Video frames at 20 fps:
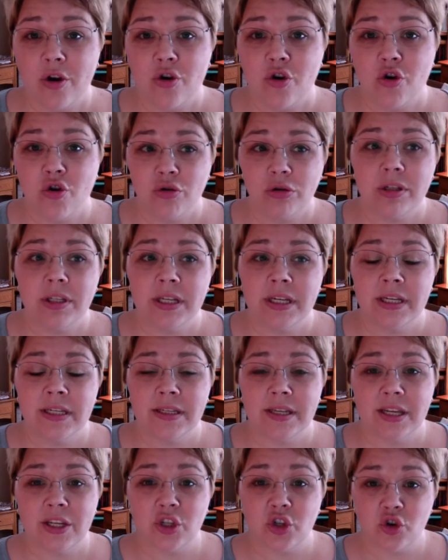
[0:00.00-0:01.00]
Nursing
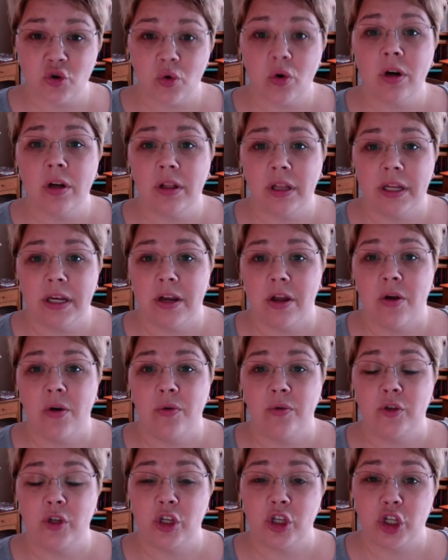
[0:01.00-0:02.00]
is historically
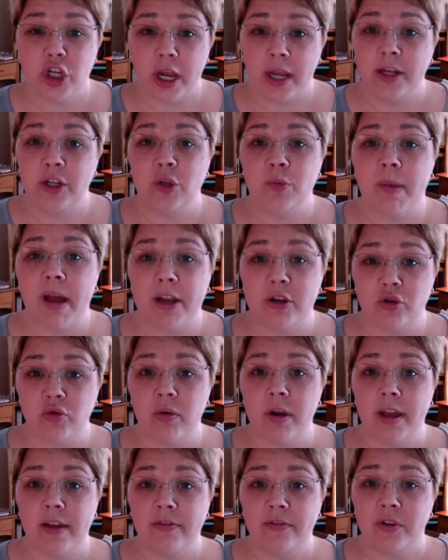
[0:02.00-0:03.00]
known to change by
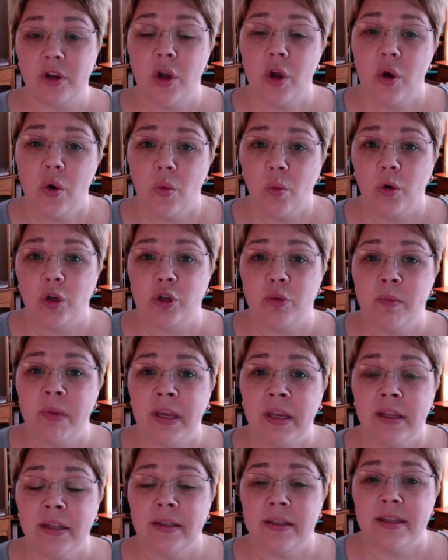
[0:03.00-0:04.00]
drift, which
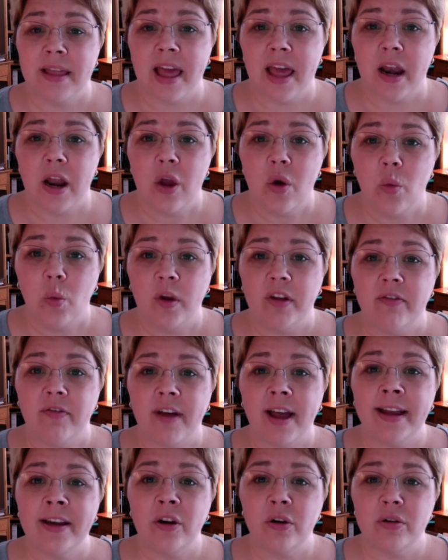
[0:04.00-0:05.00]
means that we
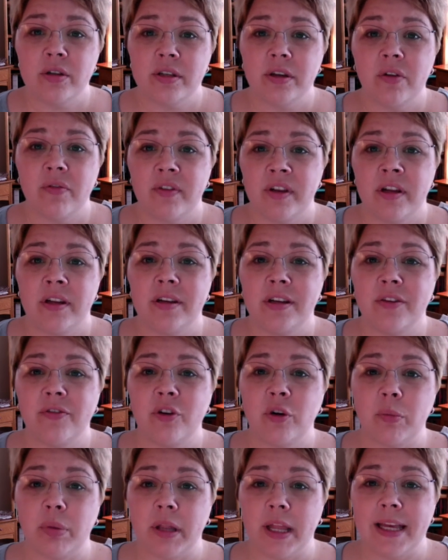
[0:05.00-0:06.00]
find ourselves in a
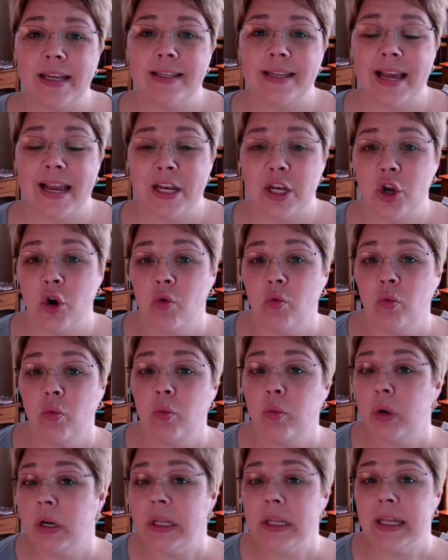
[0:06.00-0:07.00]
different place and don't
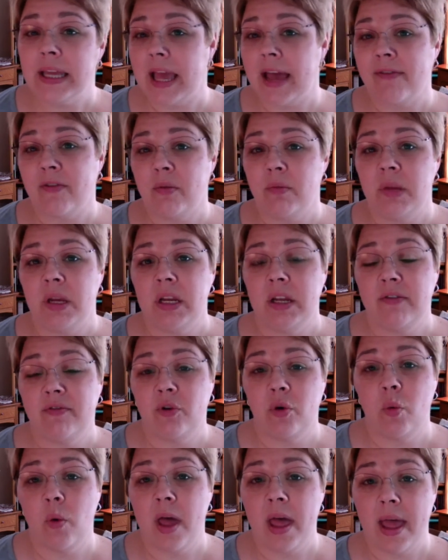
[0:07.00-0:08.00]
really have a
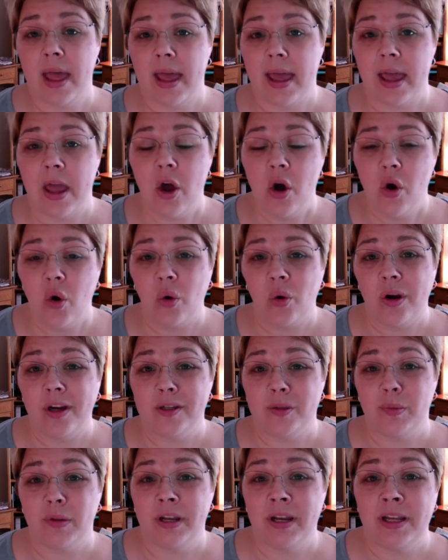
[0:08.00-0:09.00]
meaningful way or
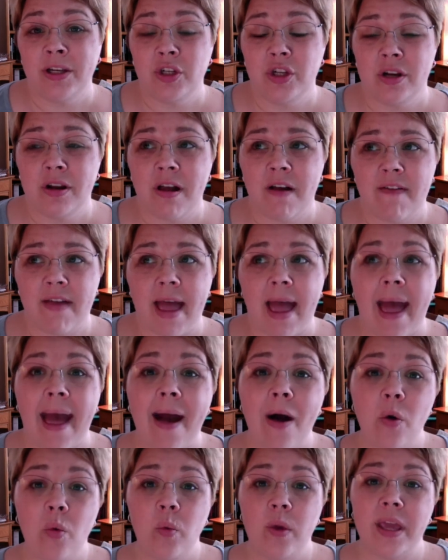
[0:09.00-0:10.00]
explanation of
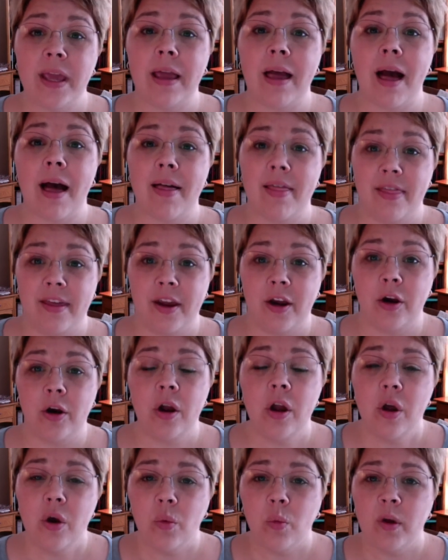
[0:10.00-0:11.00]
how we got there.
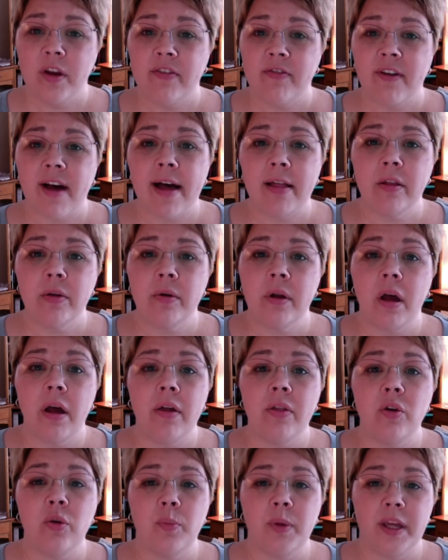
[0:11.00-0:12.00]
We followed
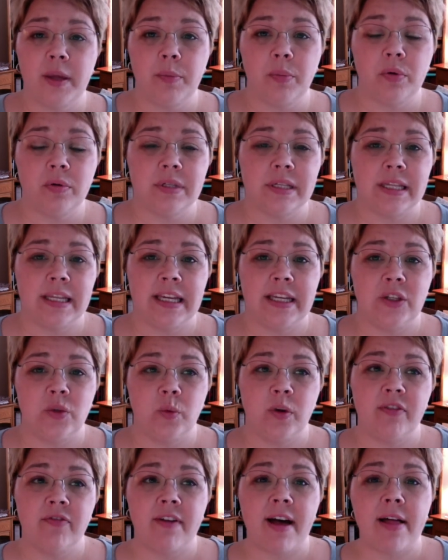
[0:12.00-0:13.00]
other people's leads.
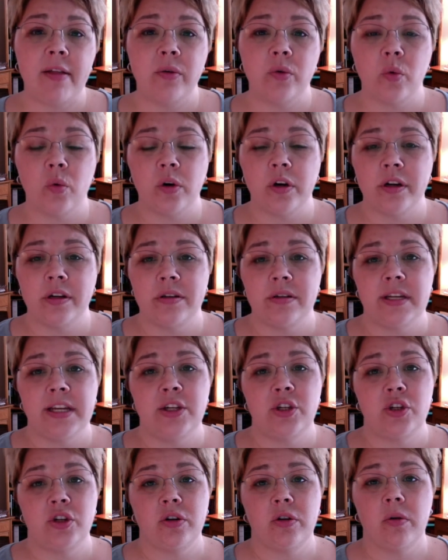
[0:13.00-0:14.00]
We followed
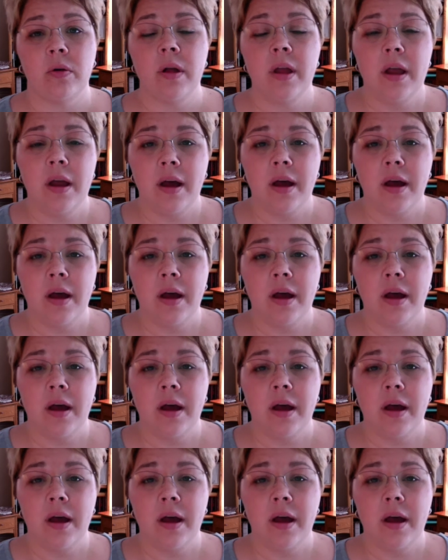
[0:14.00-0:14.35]
organizational